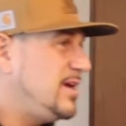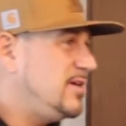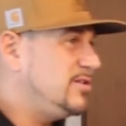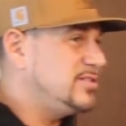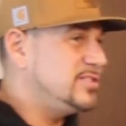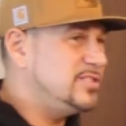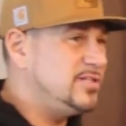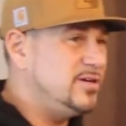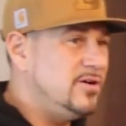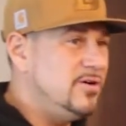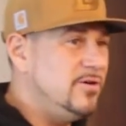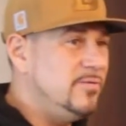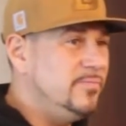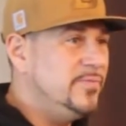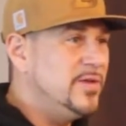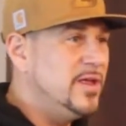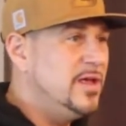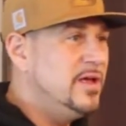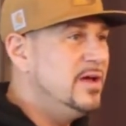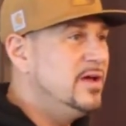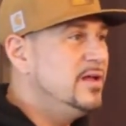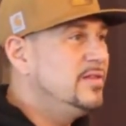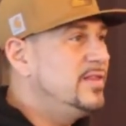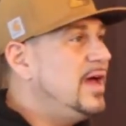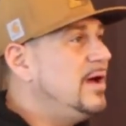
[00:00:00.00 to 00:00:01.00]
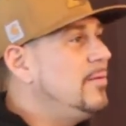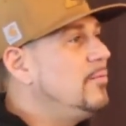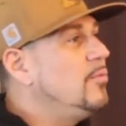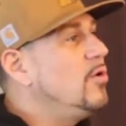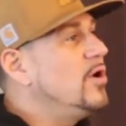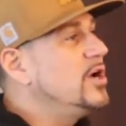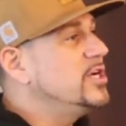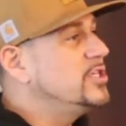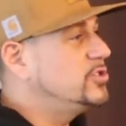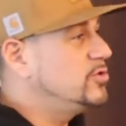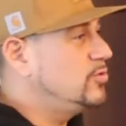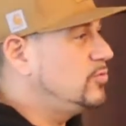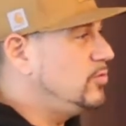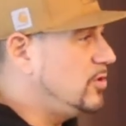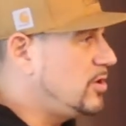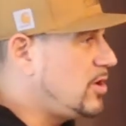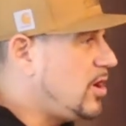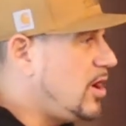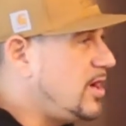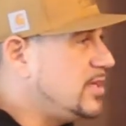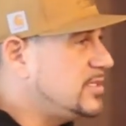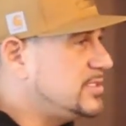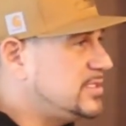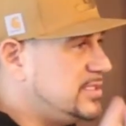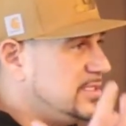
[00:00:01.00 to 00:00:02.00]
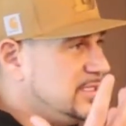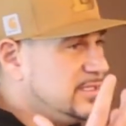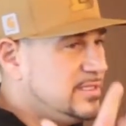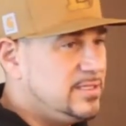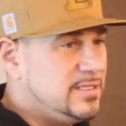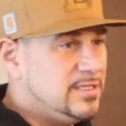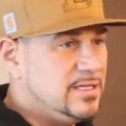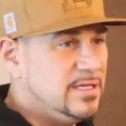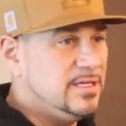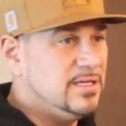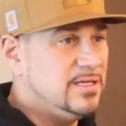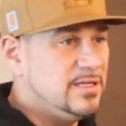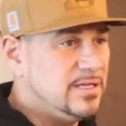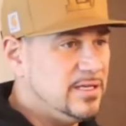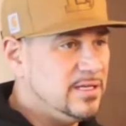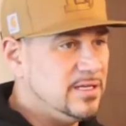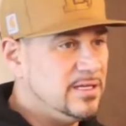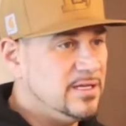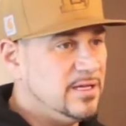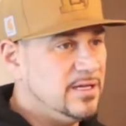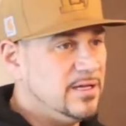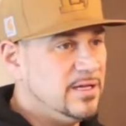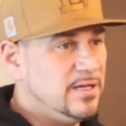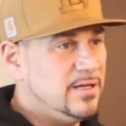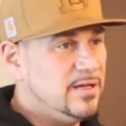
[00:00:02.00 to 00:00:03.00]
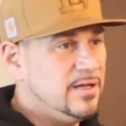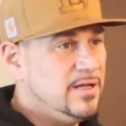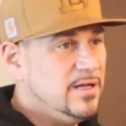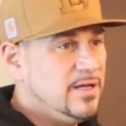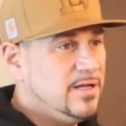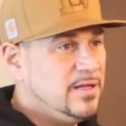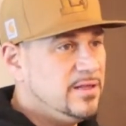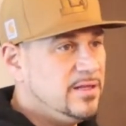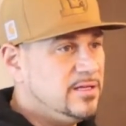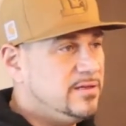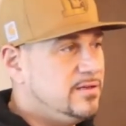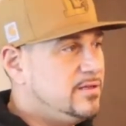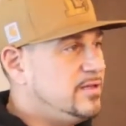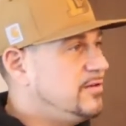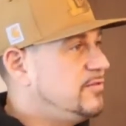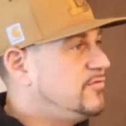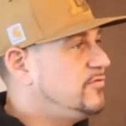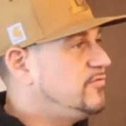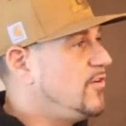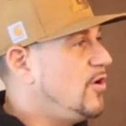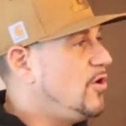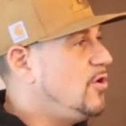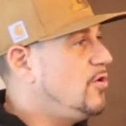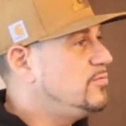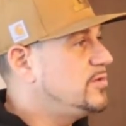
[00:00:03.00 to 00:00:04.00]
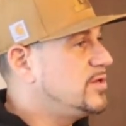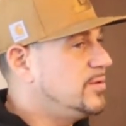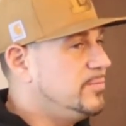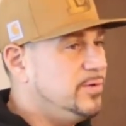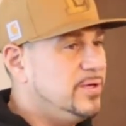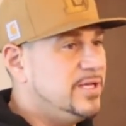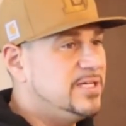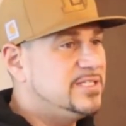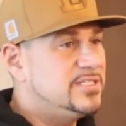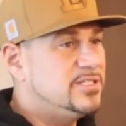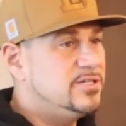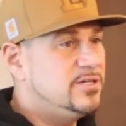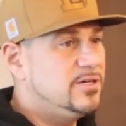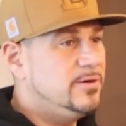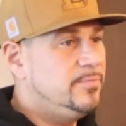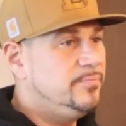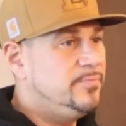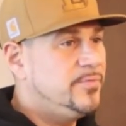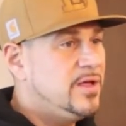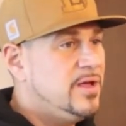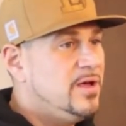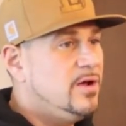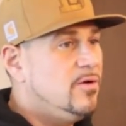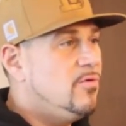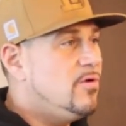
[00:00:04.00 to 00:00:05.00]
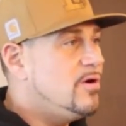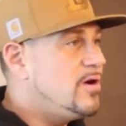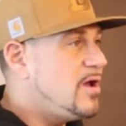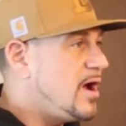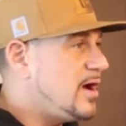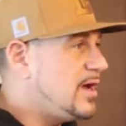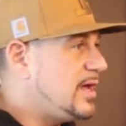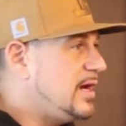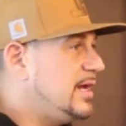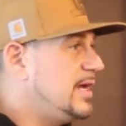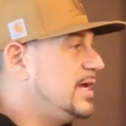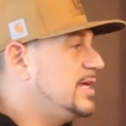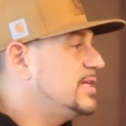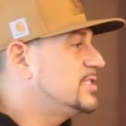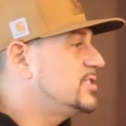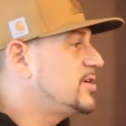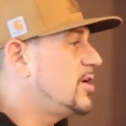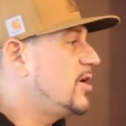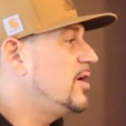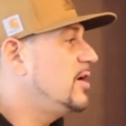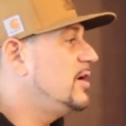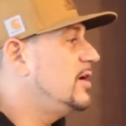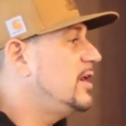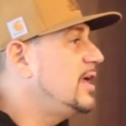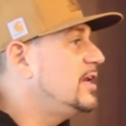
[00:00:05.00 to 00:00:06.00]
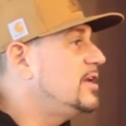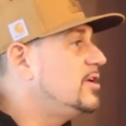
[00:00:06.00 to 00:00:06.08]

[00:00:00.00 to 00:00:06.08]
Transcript: or so. That moisture will cause the foam to blister. We're not going to get started today